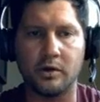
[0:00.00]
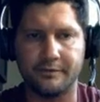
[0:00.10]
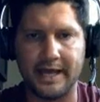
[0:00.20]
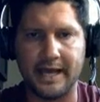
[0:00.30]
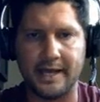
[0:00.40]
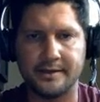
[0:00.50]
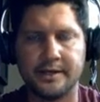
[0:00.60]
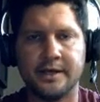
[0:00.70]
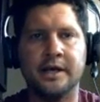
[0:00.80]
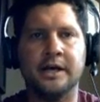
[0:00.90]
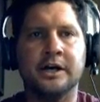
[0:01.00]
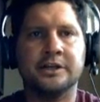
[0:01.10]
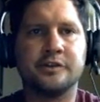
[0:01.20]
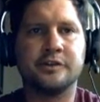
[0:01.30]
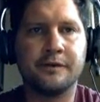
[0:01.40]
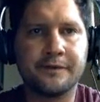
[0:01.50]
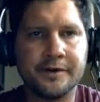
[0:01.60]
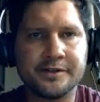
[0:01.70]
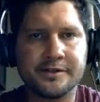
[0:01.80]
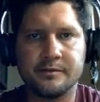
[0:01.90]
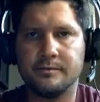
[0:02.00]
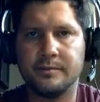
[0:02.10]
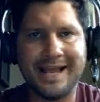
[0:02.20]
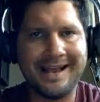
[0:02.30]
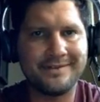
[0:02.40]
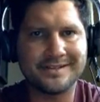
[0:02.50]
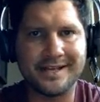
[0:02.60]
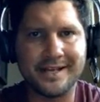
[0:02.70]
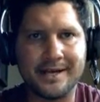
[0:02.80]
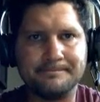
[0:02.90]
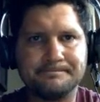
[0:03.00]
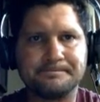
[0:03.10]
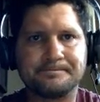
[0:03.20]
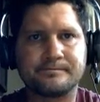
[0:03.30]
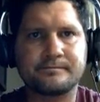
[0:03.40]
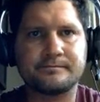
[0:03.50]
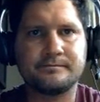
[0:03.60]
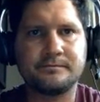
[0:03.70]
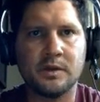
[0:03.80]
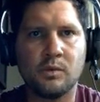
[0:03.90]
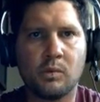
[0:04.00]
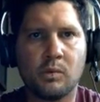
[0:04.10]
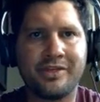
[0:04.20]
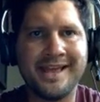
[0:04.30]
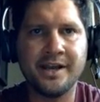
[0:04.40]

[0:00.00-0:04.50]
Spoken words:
of that. So first, we have this set up. What we're then